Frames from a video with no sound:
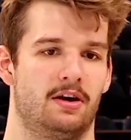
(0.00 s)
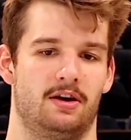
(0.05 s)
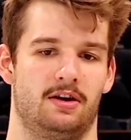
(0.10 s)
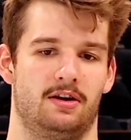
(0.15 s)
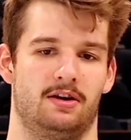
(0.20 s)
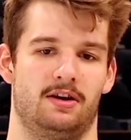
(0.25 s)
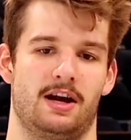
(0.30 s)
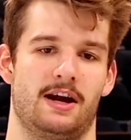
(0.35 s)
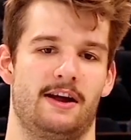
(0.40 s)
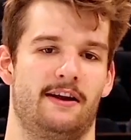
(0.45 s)

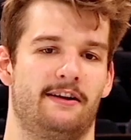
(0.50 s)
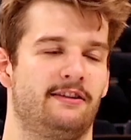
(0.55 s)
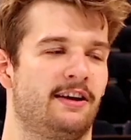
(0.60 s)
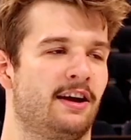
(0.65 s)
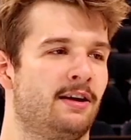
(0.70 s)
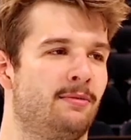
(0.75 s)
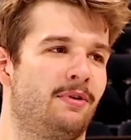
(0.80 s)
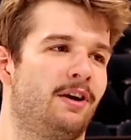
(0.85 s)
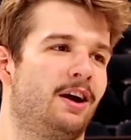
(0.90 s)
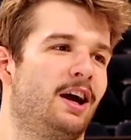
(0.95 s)
And yeah, that's kind
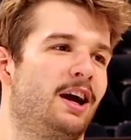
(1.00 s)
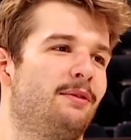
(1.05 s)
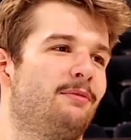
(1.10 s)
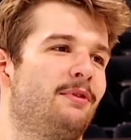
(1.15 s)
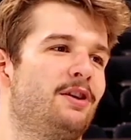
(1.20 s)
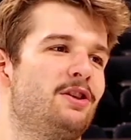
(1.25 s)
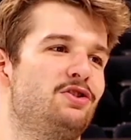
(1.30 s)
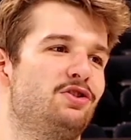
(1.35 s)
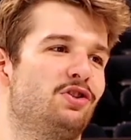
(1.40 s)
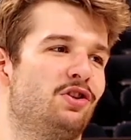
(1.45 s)
of
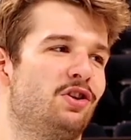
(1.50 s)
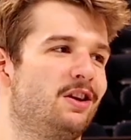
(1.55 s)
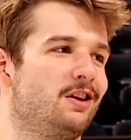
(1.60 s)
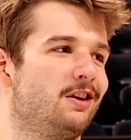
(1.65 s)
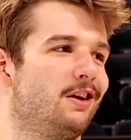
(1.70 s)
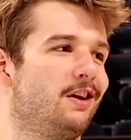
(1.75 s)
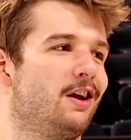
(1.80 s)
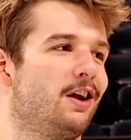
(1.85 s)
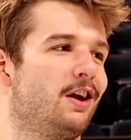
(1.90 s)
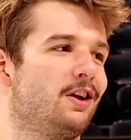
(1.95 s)
my journey in
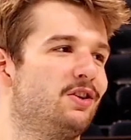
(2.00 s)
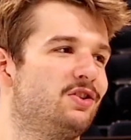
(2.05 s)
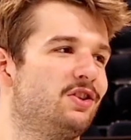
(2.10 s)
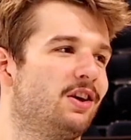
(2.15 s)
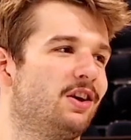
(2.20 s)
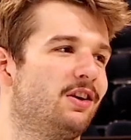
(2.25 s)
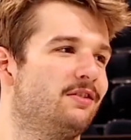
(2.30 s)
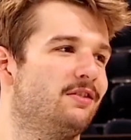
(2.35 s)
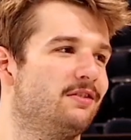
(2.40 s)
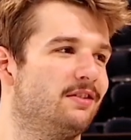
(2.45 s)
a
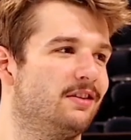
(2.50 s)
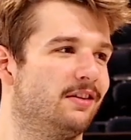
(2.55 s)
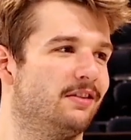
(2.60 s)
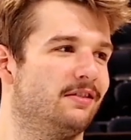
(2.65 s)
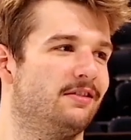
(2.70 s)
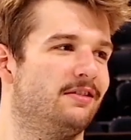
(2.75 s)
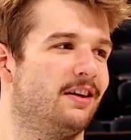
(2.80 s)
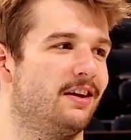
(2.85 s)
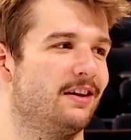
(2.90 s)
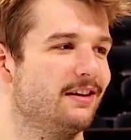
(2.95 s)
nutshell, I'll
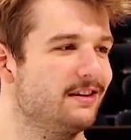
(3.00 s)
say.